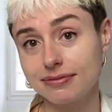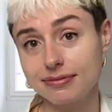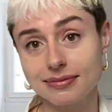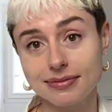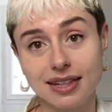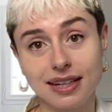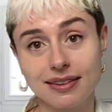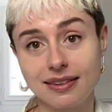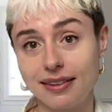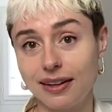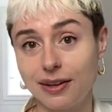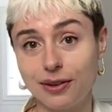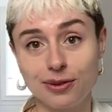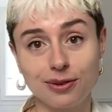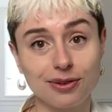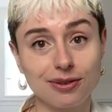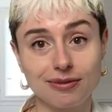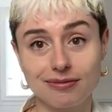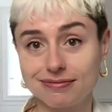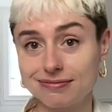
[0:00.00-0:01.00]
It
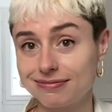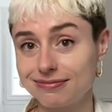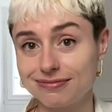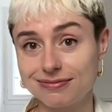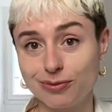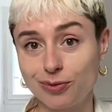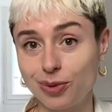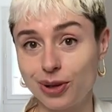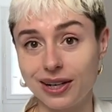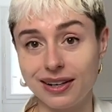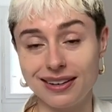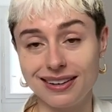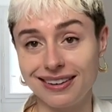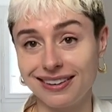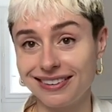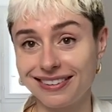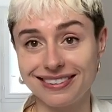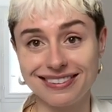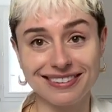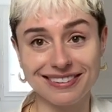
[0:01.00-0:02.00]
says what it
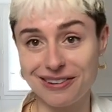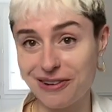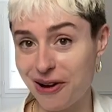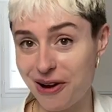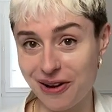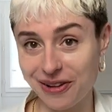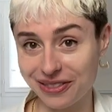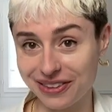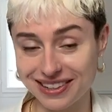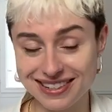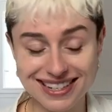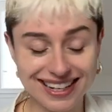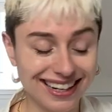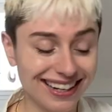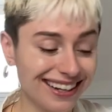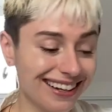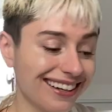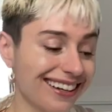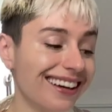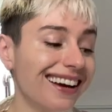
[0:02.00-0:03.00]
is on the
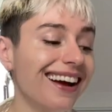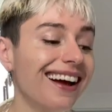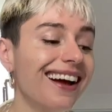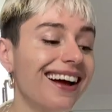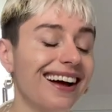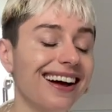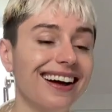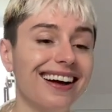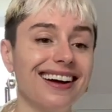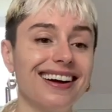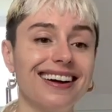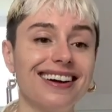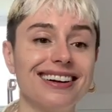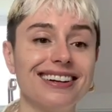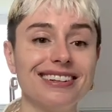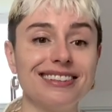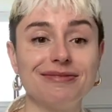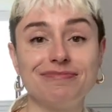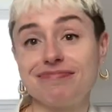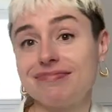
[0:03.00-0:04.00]
tin.
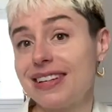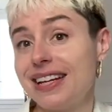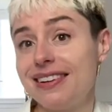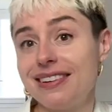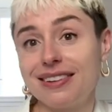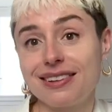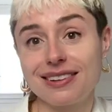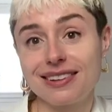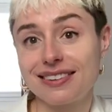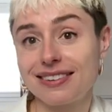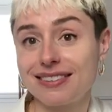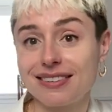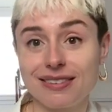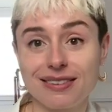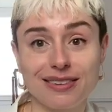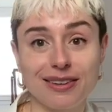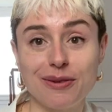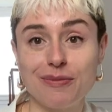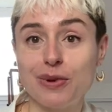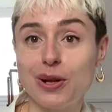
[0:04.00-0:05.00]
It is
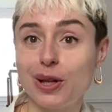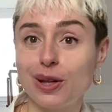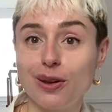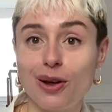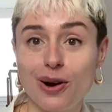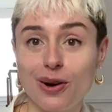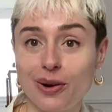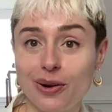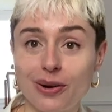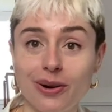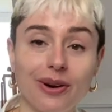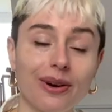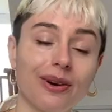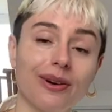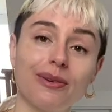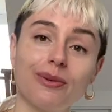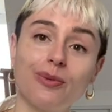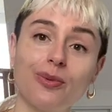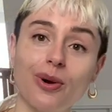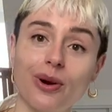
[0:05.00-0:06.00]
some
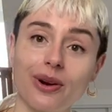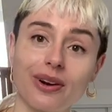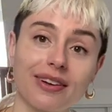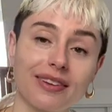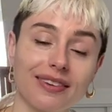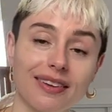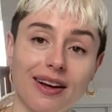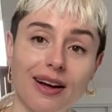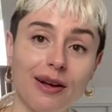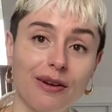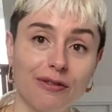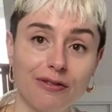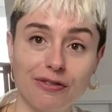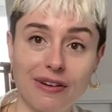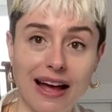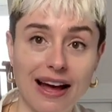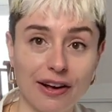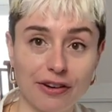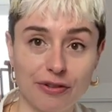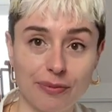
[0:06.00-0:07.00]
longer works of
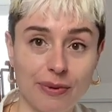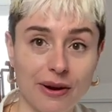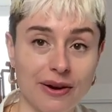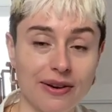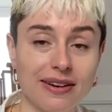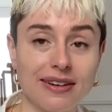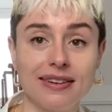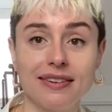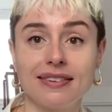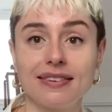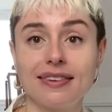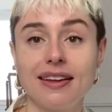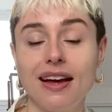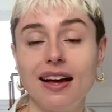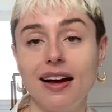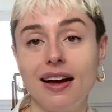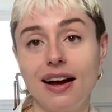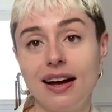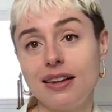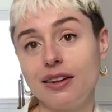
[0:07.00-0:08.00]
Ashbery's.
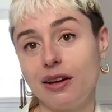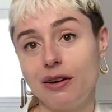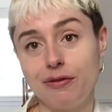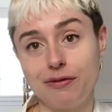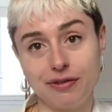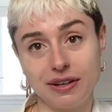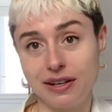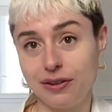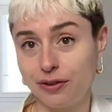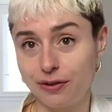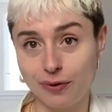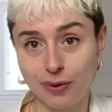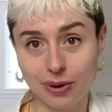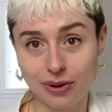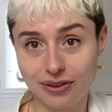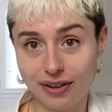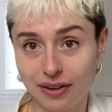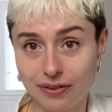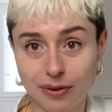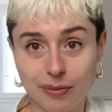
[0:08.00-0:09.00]
I love his
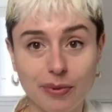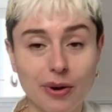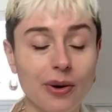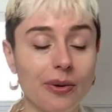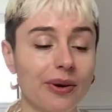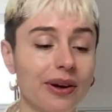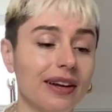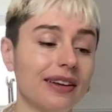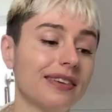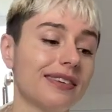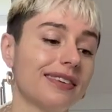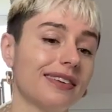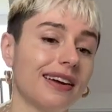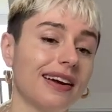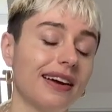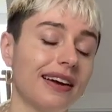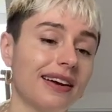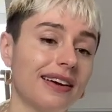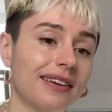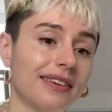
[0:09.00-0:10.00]
voice as a poet,
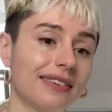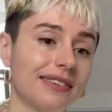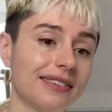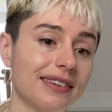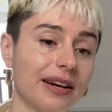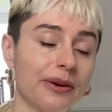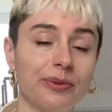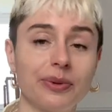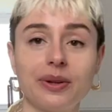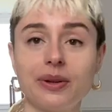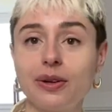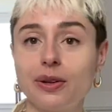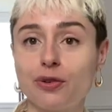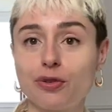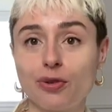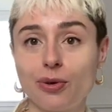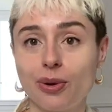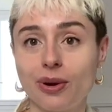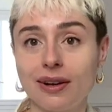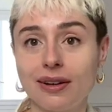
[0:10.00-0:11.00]
and I really
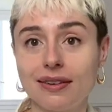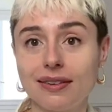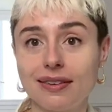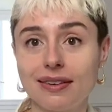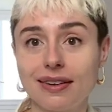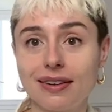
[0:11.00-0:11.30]
enjoyed